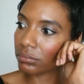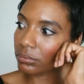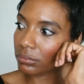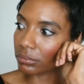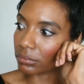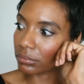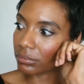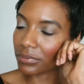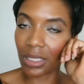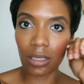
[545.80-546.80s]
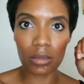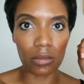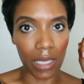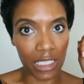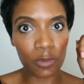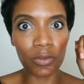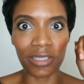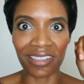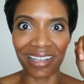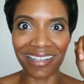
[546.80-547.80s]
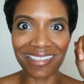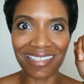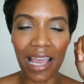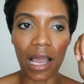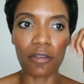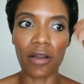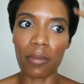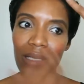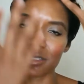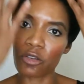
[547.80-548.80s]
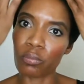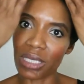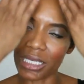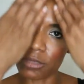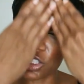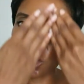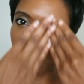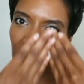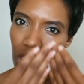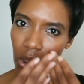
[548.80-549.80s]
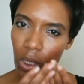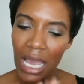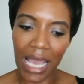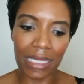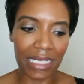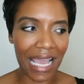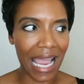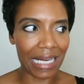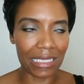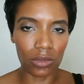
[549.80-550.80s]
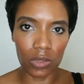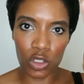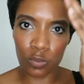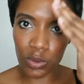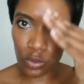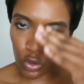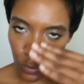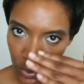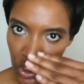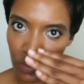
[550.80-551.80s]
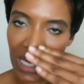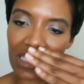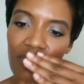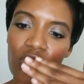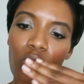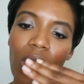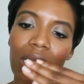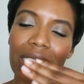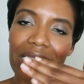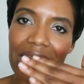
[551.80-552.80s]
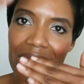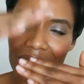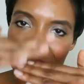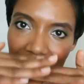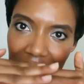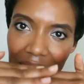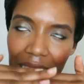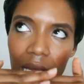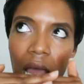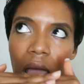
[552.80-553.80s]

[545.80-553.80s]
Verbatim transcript: Hmm. So that's pretty nice. I find myself being still, and then adding on the spiritual perspective as well as eating clean.